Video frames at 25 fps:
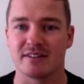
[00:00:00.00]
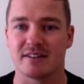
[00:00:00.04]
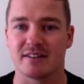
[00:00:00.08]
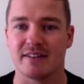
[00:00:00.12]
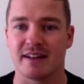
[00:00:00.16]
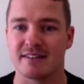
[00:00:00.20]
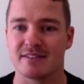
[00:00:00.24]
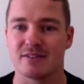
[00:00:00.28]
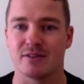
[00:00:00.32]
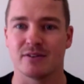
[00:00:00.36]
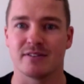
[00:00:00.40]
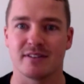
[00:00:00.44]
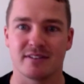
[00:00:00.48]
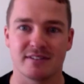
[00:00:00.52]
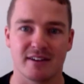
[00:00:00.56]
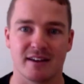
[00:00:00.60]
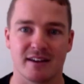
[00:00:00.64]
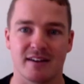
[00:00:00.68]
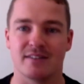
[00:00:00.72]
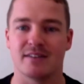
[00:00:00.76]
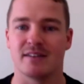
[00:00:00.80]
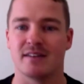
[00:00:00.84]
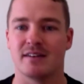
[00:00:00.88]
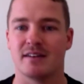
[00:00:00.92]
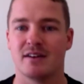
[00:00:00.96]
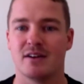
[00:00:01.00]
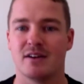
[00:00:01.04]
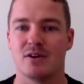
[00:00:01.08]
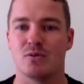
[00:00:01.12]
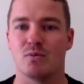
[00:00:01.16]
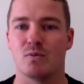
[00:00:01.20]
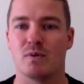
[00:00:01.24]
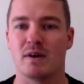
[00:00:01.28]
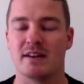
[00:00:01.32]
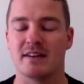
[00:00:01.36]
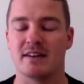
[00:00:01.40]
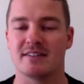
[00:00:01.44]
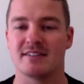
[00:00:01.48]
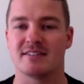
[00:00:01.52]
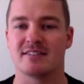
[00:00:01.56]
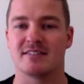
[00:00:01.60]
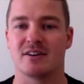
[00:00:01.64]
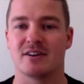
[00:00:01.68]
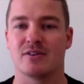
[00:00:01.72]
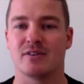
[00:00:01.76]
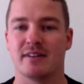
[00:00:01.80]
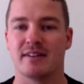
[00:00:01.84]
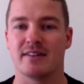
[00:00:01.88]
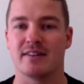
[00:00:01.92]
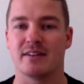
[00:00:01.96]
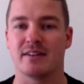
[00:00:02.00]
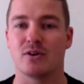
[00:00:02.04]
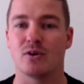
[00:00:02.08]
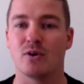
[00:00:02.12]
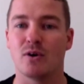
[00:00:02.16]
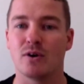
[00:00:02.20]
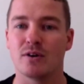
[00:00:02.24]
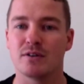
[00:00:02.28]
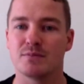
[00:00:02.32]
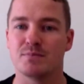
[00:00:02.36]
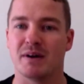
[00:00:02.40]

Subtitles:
And that's not to say that we're necessarily the cause,